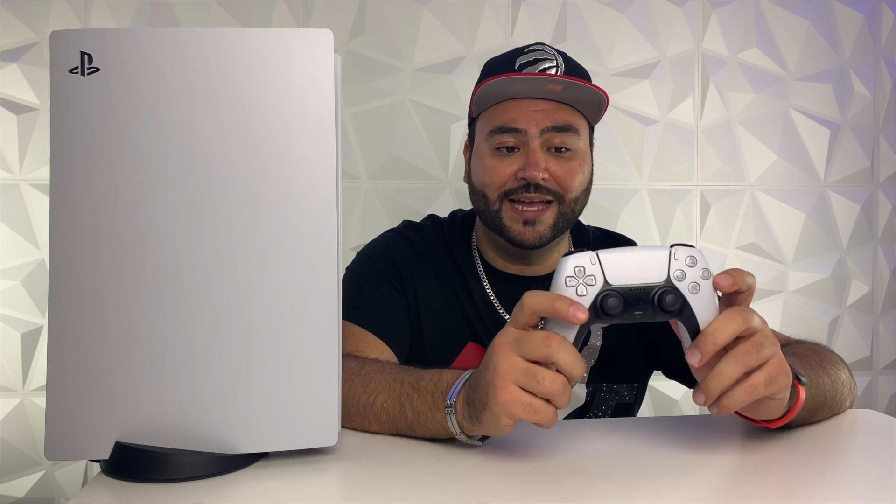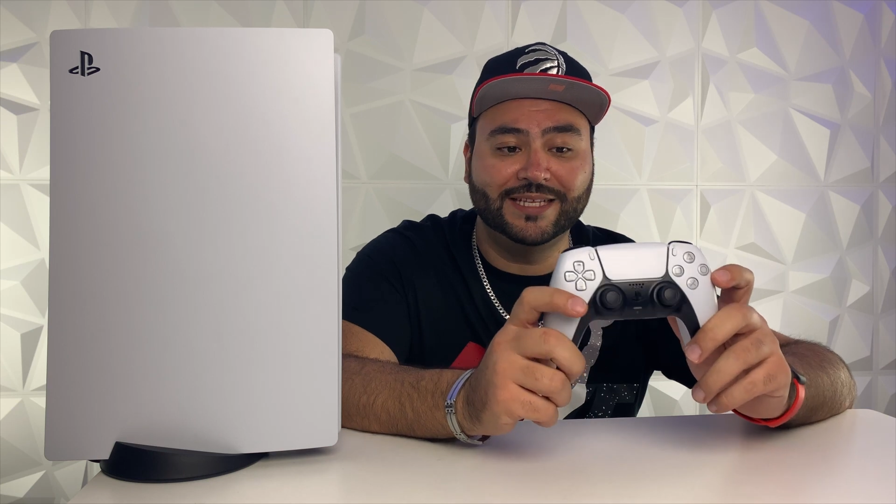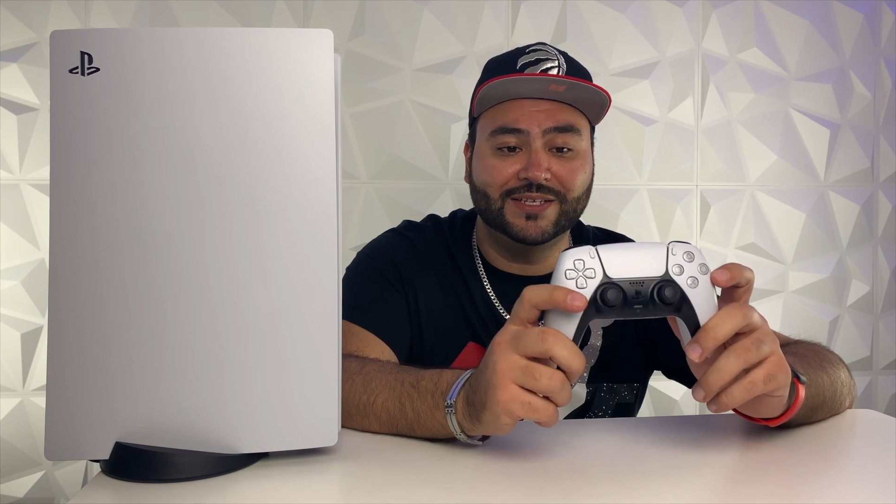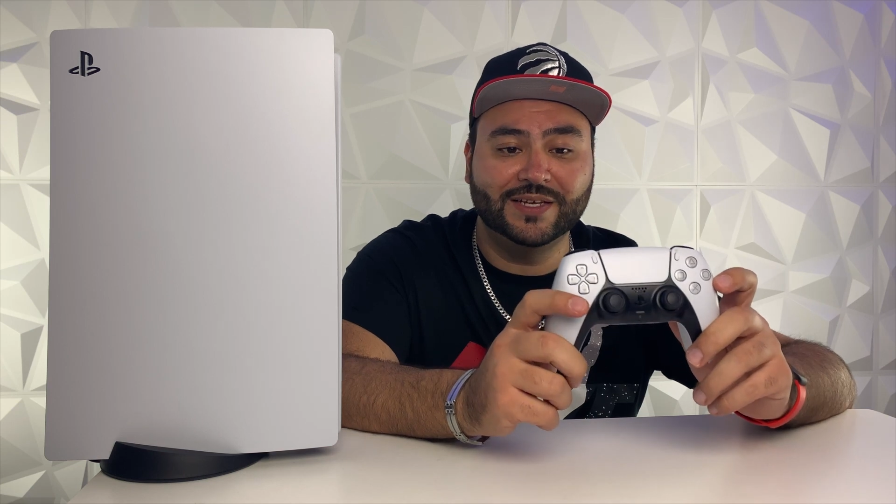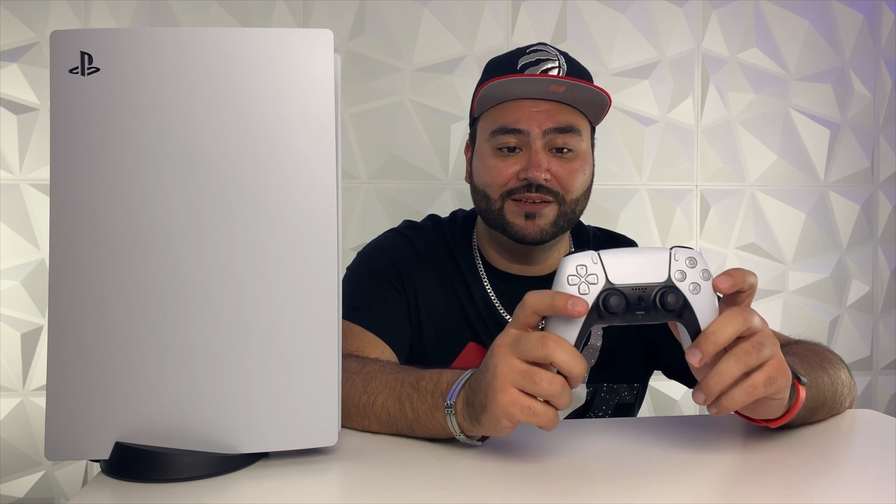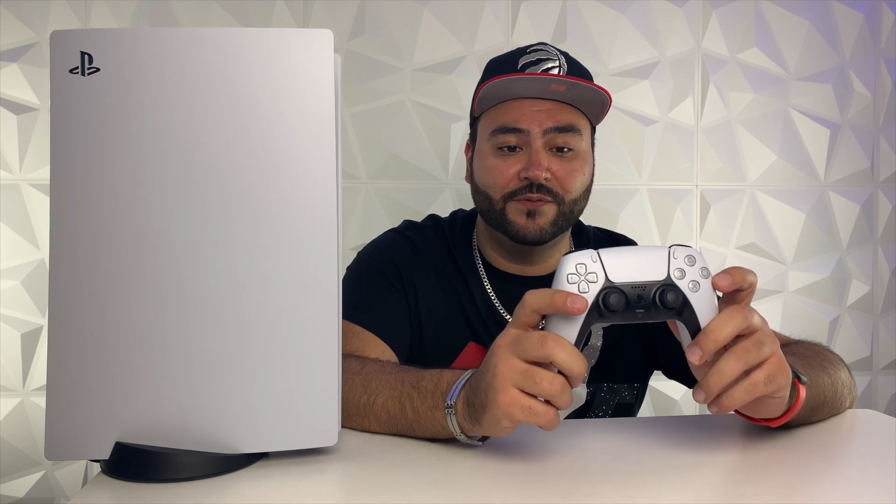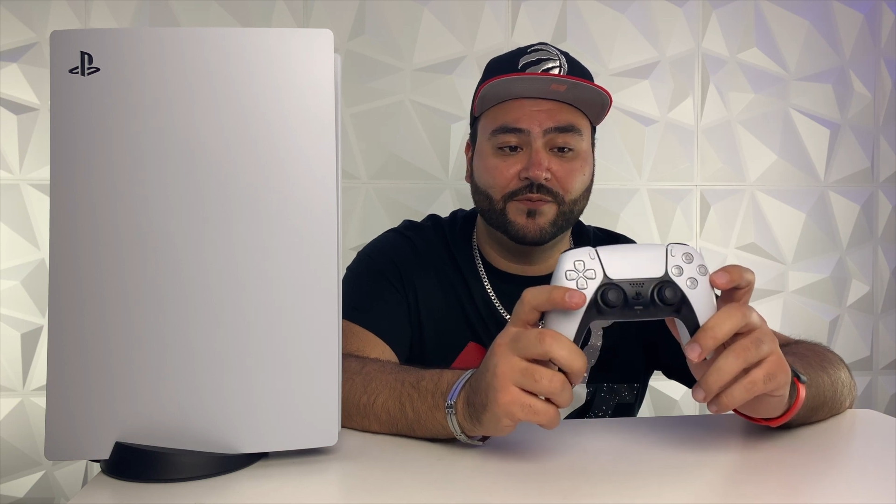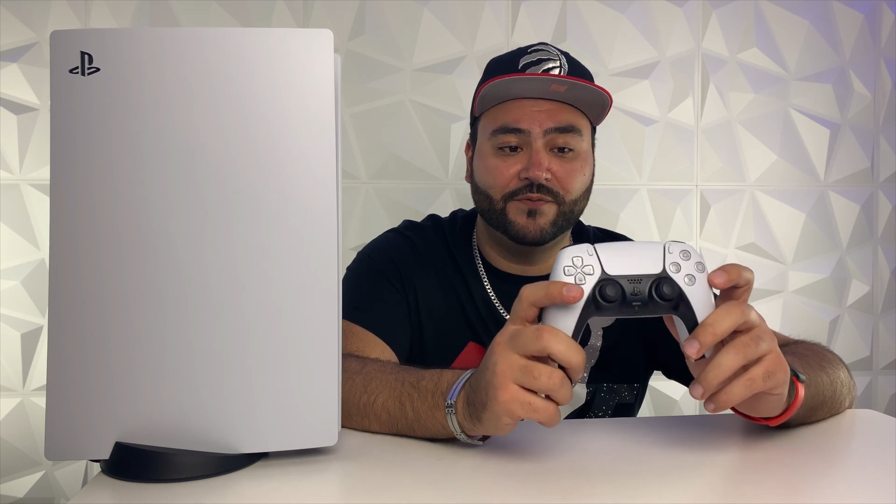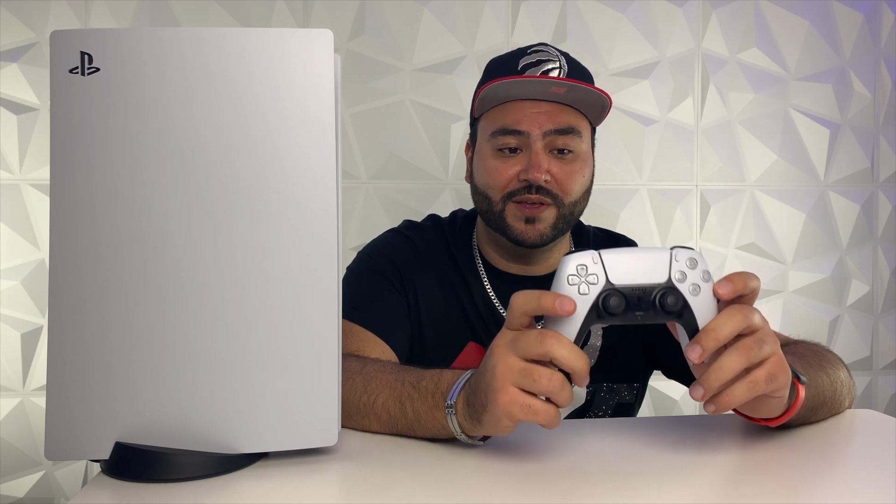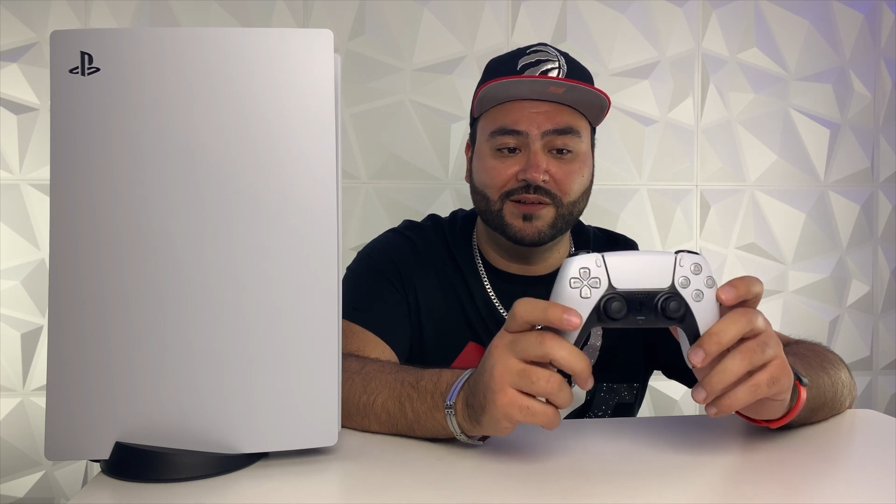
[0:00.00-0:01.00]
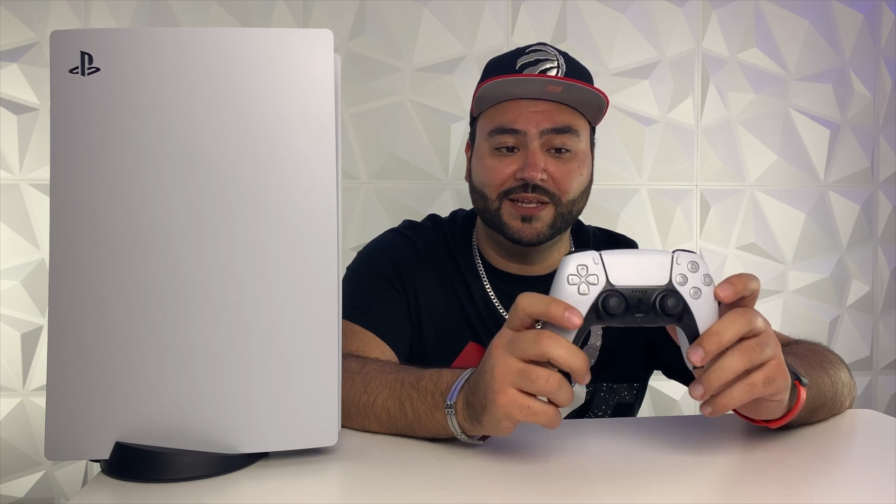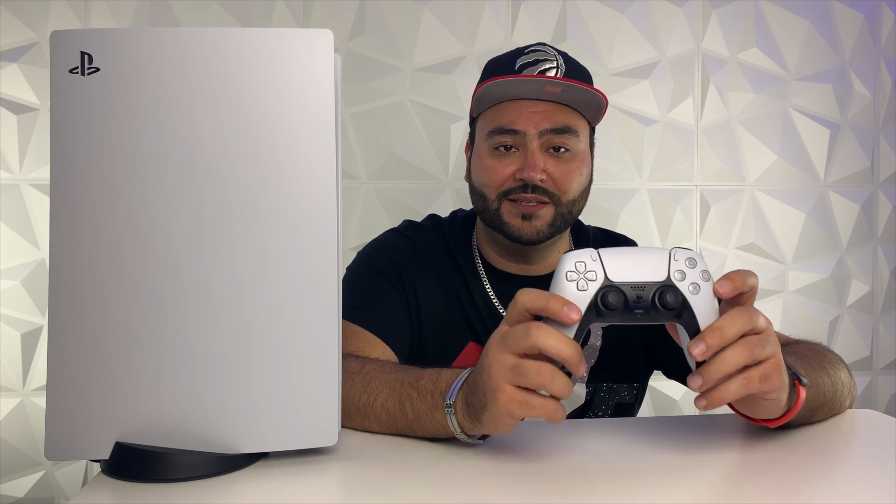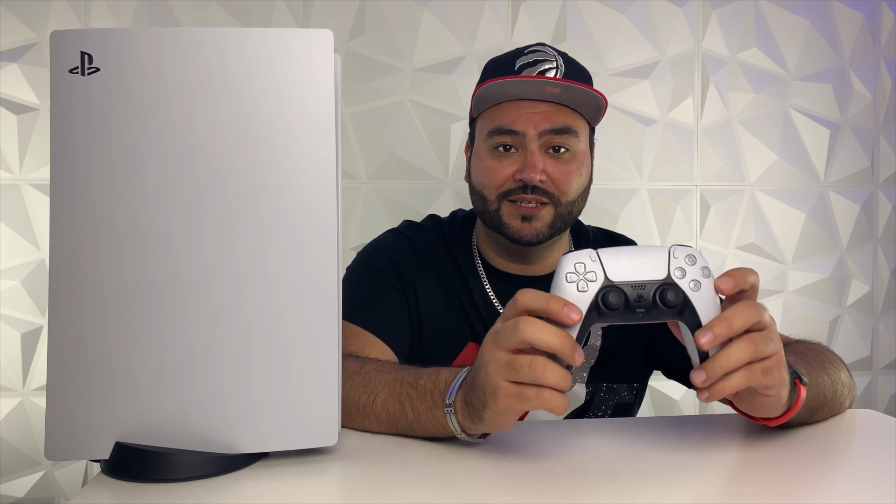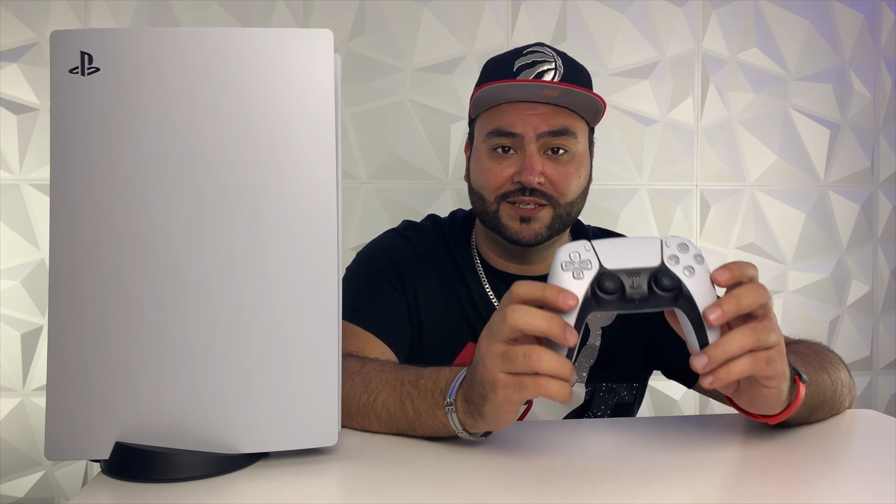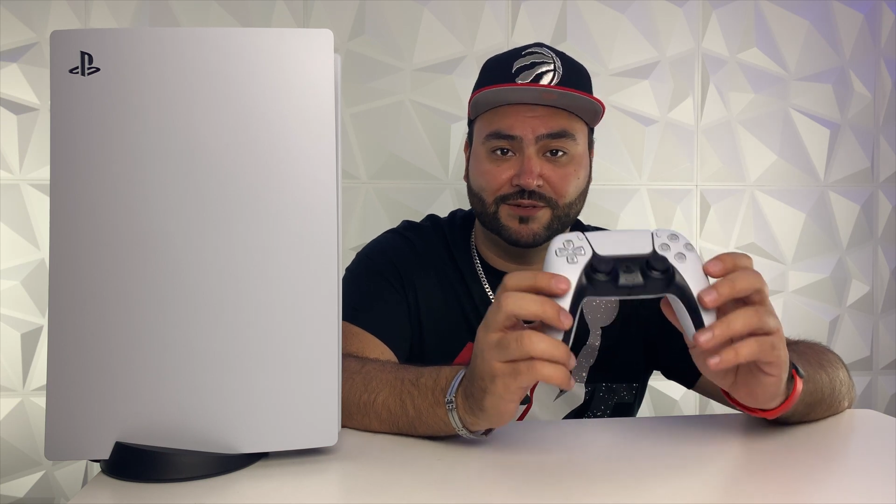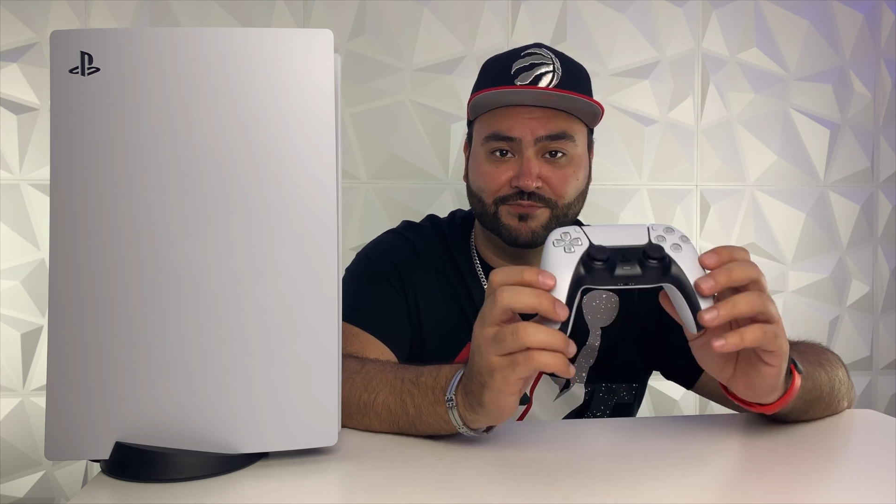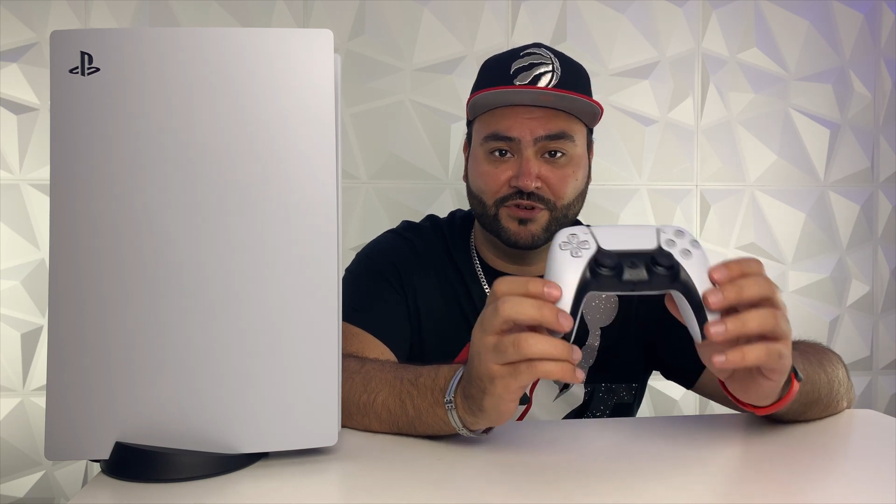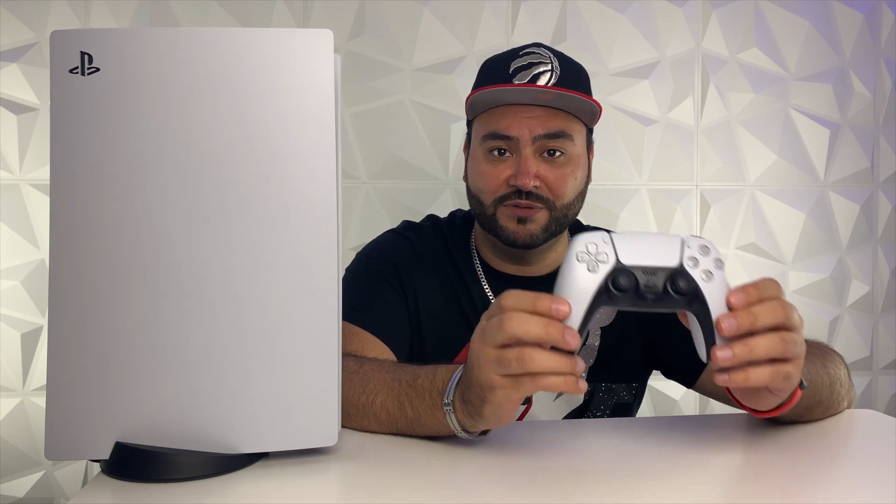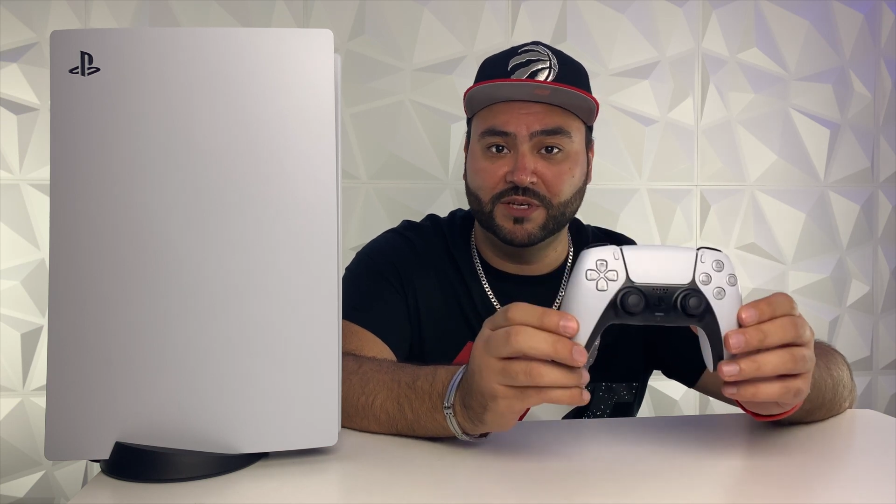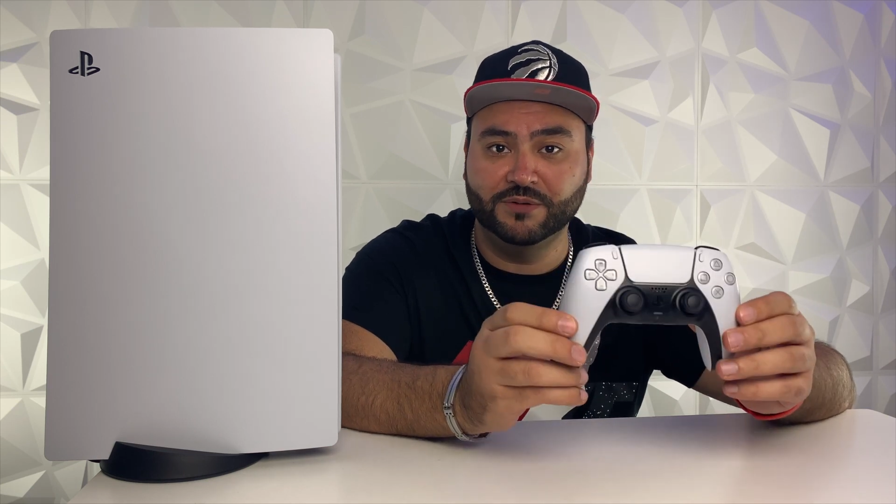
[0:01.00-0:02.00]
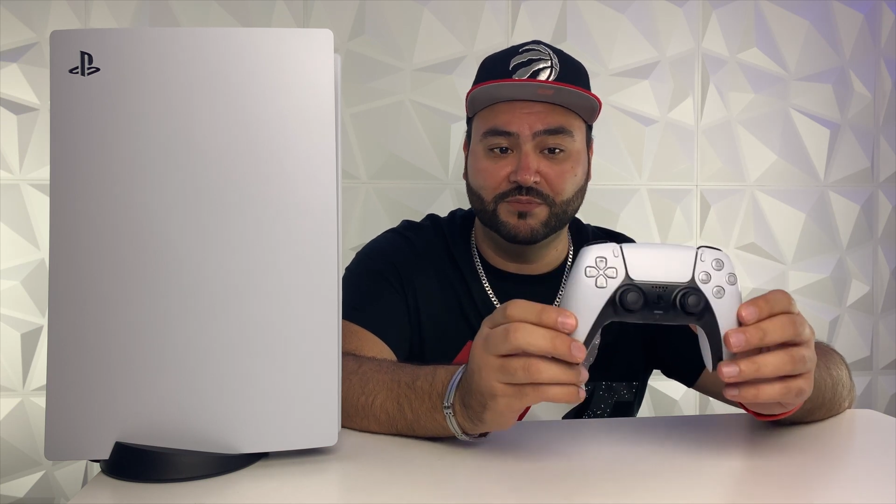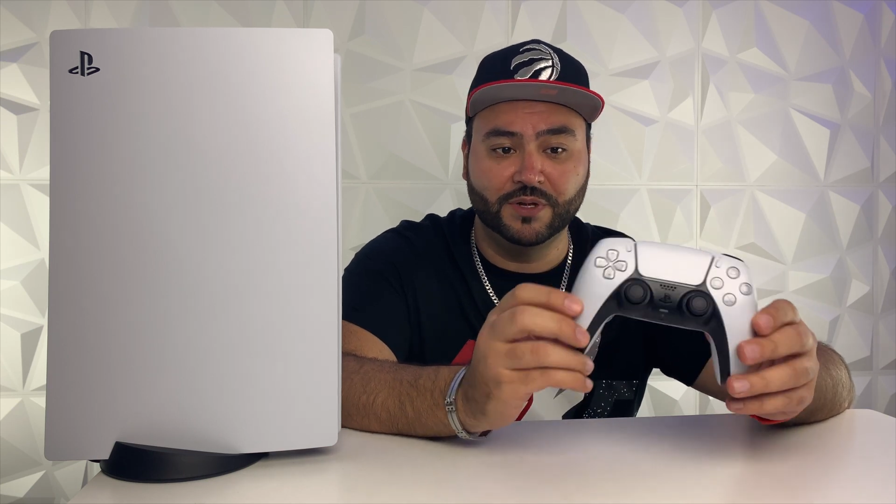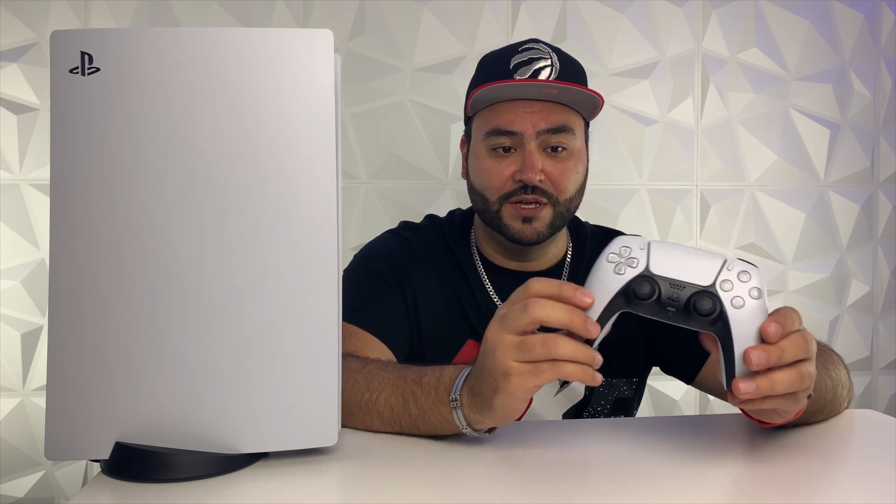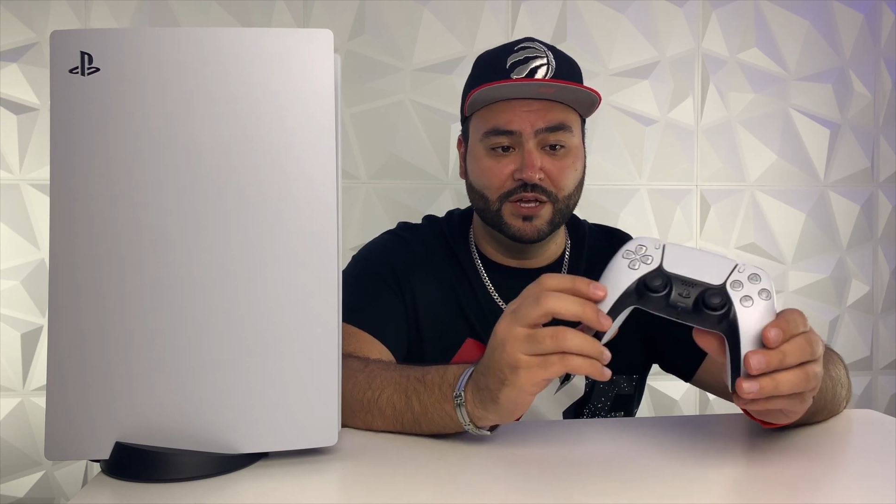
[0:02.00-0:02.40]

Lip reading: I did feel like this is a premium